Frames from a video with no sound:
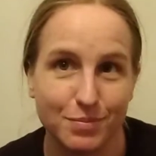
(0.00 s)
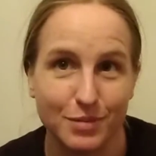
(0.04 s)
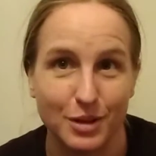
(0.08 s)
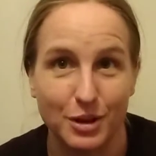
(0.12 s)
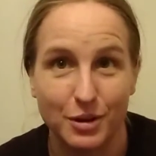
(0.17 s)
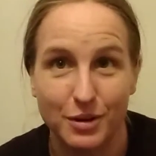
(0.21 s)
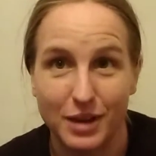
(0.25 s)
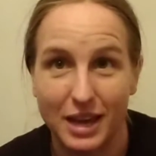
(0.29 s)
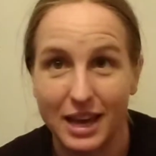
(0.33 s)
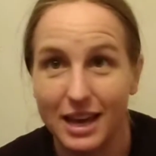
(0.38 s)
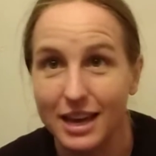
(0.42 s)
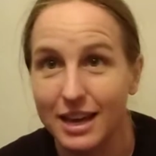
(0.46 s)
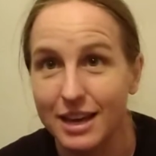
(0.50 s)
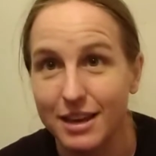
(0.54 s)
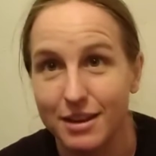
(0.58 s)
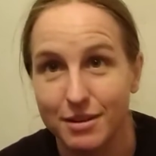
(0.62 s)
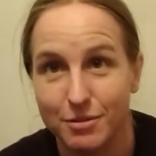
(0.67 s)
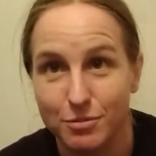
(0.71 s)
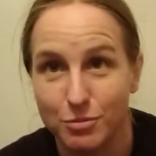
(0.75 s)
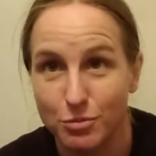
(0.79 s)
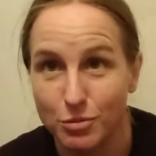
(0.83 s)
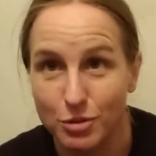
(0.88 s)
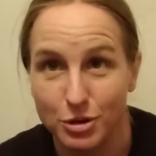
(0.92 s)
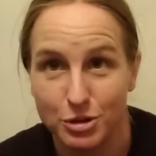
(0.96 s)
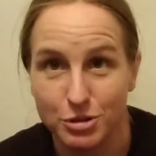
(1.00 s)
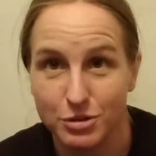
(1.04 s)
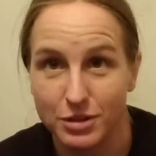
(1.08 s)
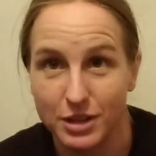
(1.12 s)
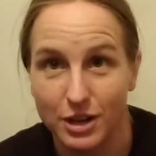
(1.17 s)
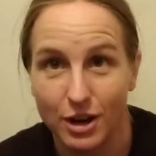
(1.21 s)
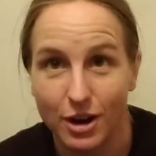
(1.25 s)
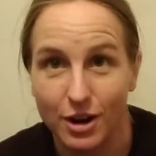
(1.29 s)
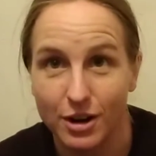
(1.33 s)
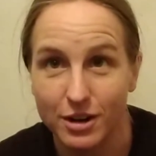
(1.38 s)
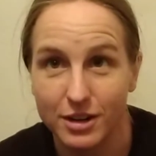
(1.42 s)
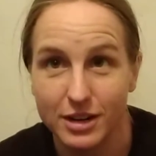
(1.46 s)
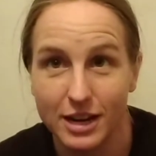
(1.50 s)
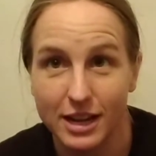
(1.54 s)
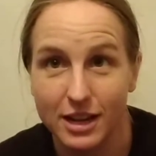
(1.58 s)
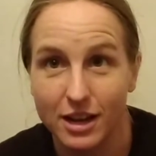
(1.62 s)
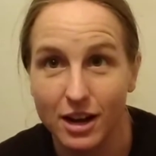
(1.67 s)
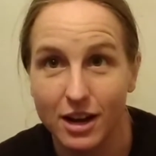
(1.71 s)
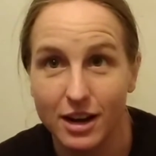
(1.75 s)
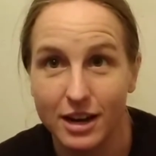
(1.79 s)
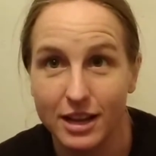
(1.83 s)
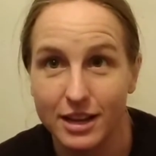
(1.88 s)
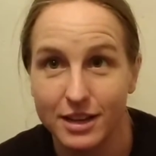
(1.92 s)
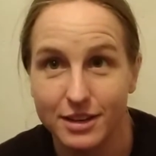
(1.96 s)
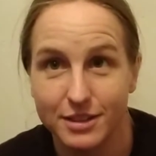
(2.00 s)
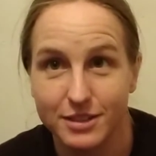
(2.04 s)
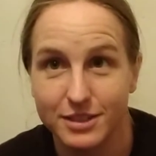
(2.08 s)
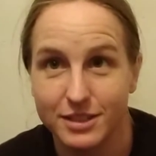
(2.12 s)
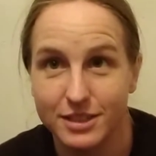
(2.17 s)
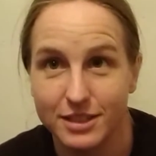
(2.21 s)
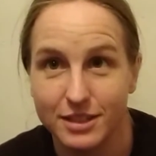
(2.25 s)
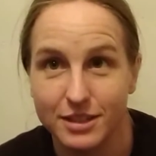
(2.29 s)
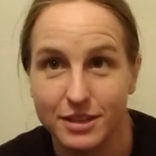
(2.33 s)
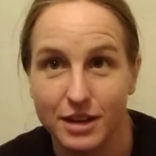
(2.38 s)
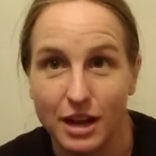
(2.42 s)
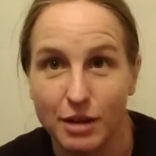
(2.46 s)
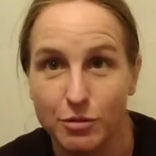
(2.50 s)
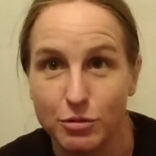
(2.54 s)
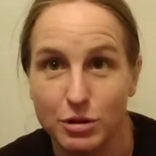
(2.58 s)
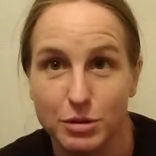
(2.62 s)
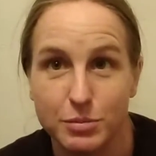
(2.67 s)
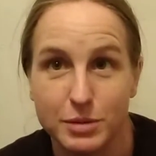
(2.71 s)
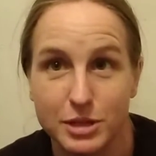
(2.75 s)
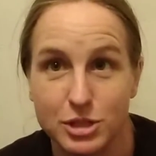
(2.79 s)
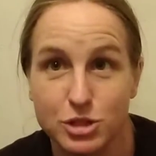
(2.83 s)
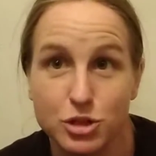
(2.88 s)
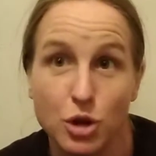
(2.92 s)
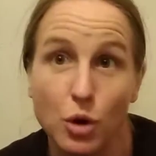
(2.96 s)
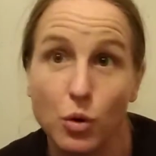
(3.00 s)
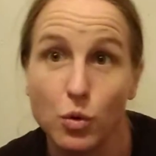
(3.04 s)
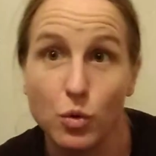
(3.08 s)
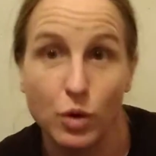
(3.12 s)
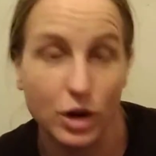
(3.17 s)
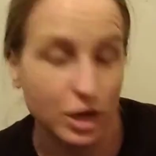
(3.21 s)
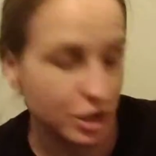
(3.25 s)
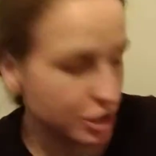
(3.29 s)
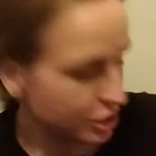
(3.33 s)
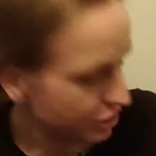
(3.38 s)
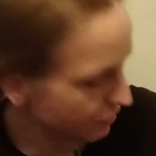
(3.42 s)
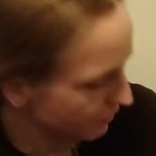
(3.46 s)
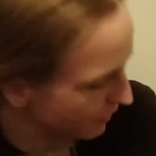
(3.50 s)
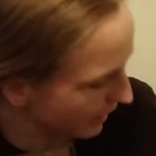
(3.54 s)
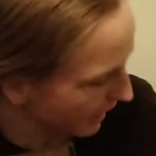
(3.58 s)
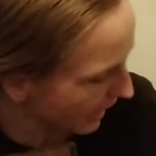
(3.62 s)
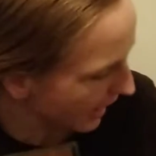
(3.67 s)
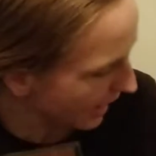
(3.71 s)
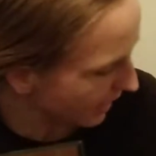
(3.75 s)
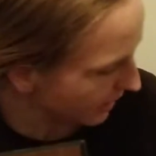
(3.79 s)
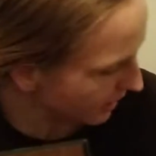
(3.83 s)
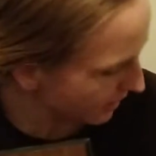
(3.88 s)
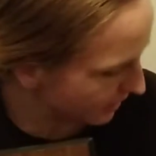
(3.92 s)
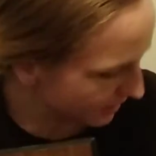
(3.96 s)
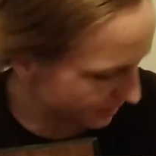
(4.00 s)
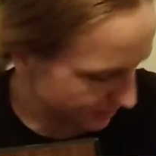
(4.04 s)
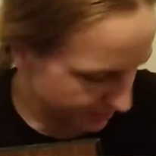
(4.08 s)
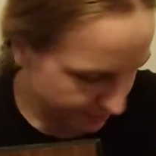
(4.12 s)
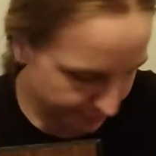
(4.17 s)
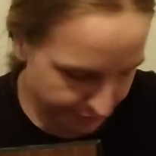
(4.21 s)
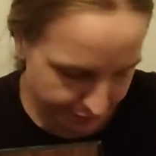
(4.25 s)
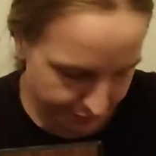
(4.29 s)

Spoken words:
okay, I worked really hard, I got it, and I would have been so crushed if I hadn't.